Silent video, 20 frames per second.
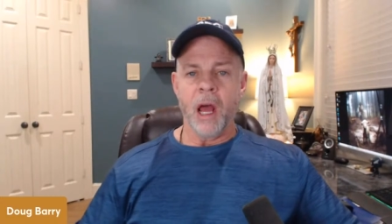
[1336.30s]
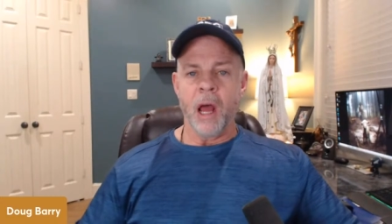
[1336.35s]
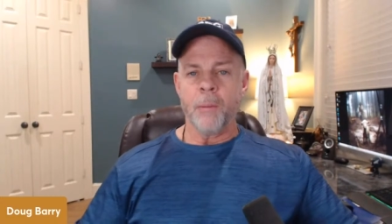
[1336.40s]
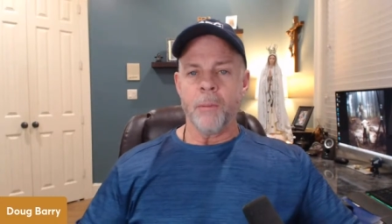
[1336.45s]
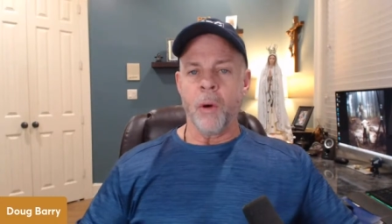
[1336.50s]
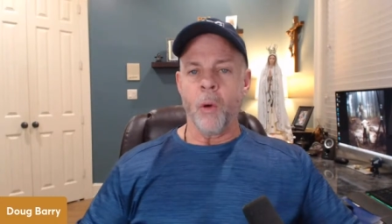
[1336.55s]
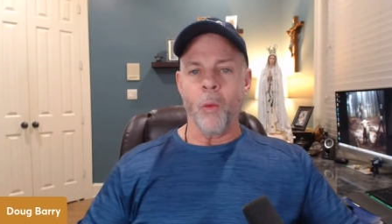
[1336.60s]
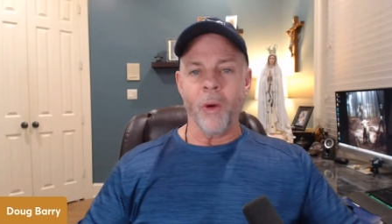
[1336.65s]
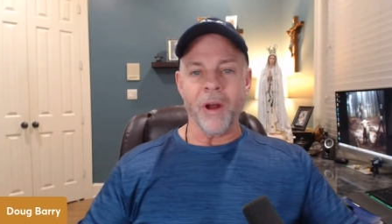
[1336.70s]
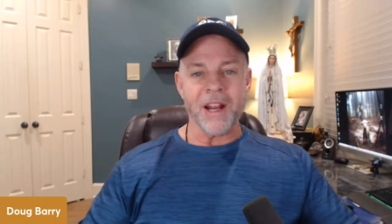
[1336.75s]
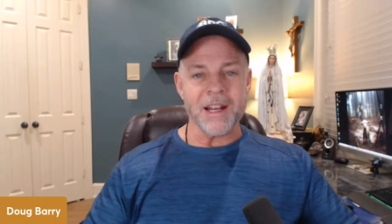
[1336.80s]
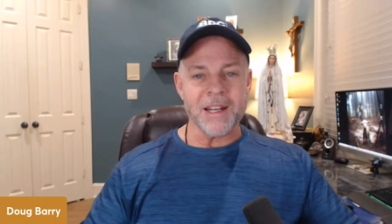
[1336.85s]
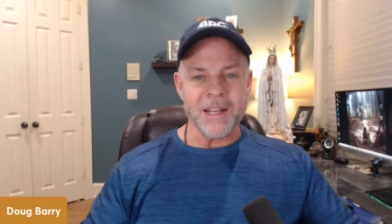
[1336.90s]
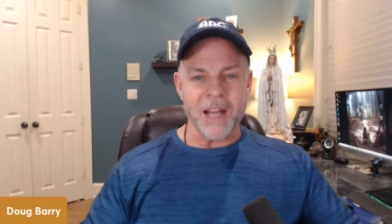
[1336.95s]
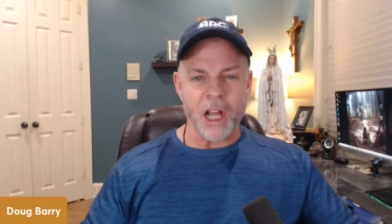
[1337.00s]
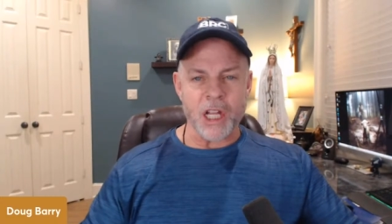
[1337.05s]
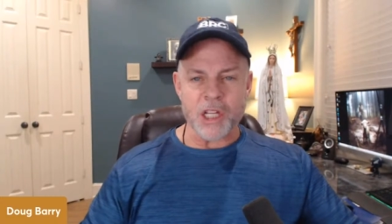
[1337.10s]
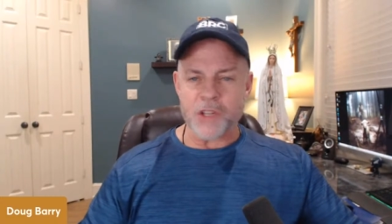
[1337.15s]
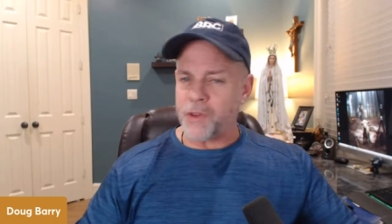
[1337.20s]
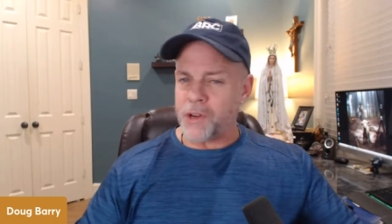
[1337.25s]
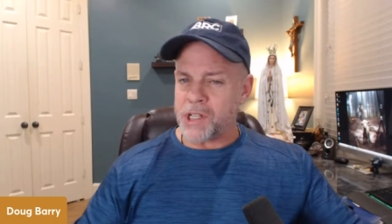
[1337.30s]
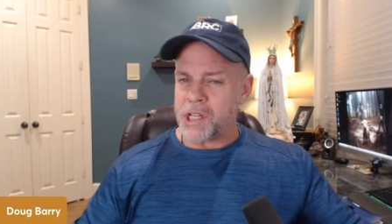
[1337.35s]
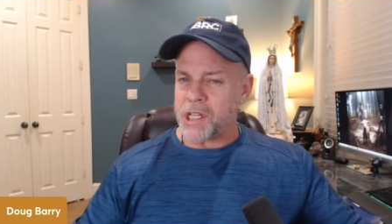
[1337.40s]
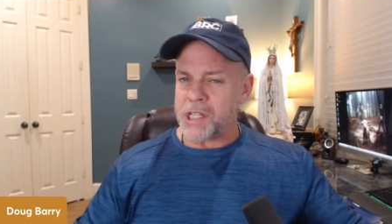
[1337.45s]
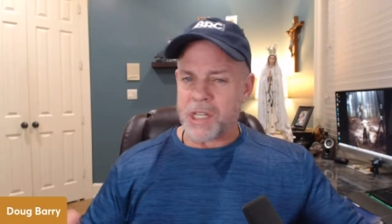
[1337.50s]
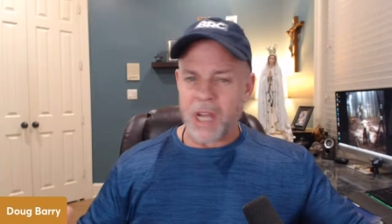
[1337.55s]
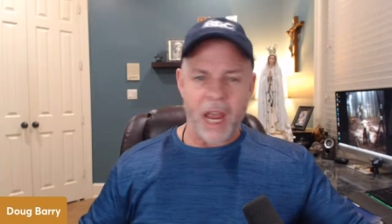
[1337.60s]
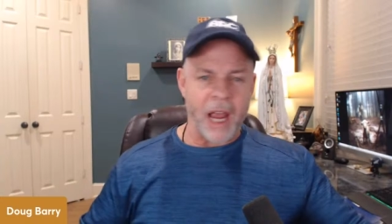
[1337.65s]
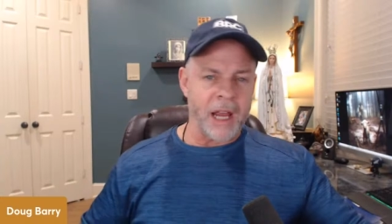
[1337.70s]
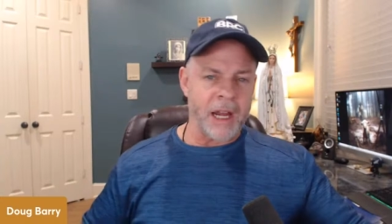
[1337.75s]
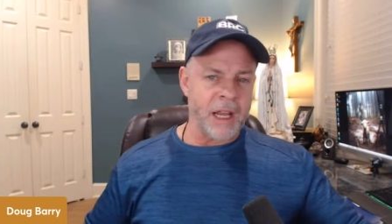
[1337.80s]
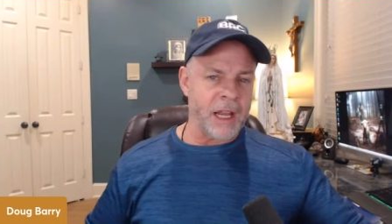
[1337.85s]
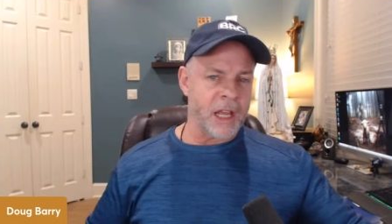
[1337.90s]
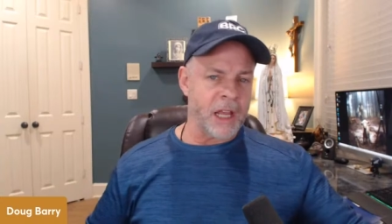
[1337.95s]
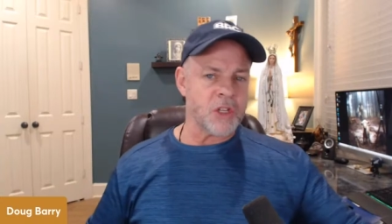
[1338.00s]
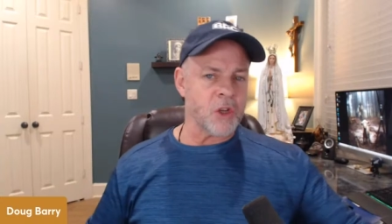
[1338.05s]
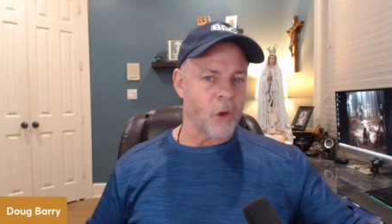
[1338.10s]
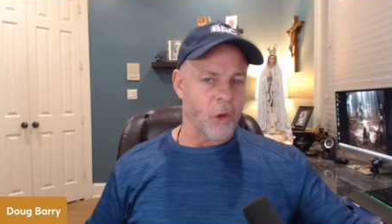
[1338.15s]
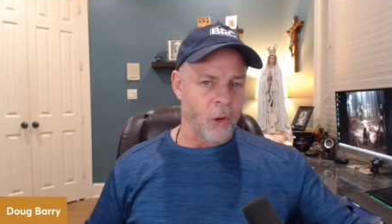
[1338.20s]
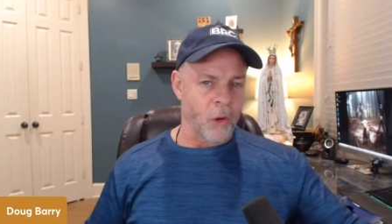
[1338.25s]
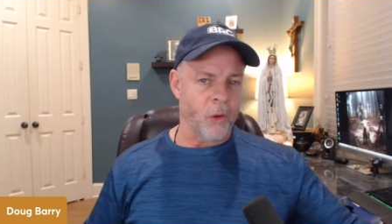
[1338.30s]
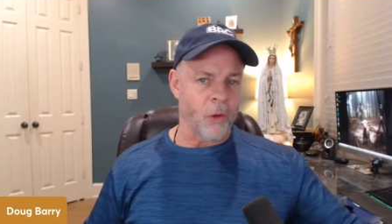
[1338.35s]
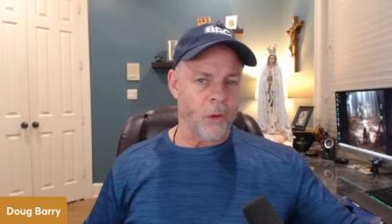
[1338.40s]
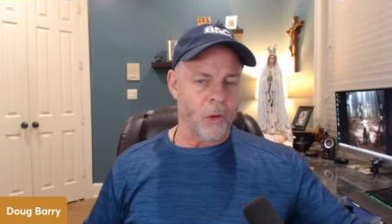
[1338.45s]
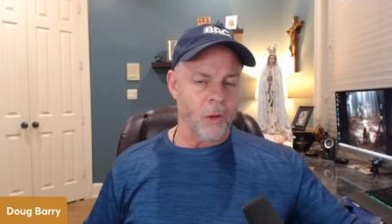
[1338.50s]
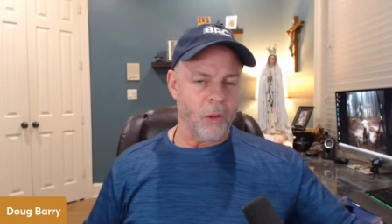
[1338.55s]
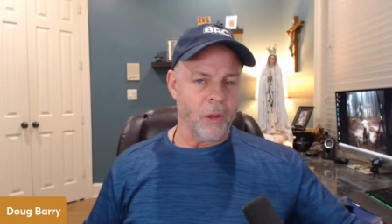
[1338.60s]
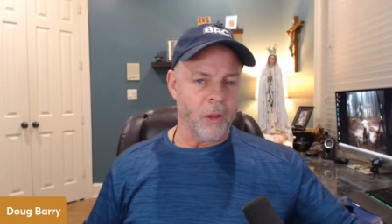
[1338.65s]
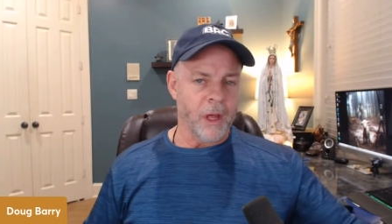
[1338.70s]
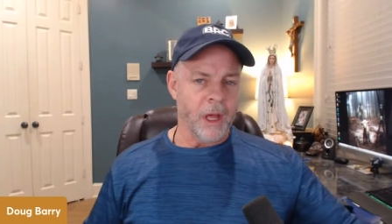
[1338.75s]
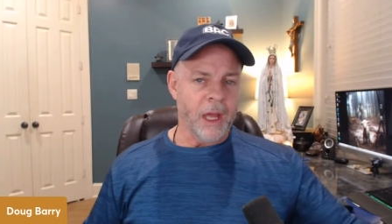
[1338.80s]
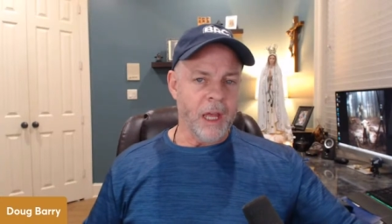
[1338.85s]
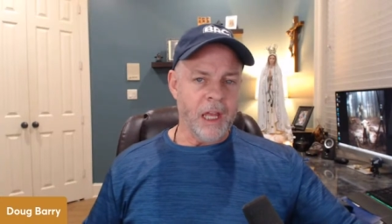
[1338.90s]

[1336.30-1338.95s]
But what it does for society as a whole,